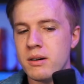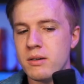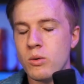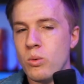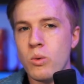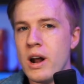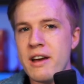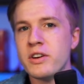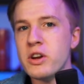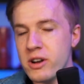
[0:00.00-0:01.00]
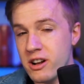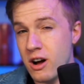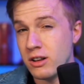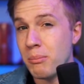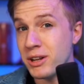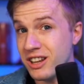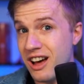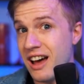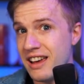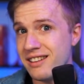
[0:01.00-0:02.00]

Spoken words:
whatever you could call a plot.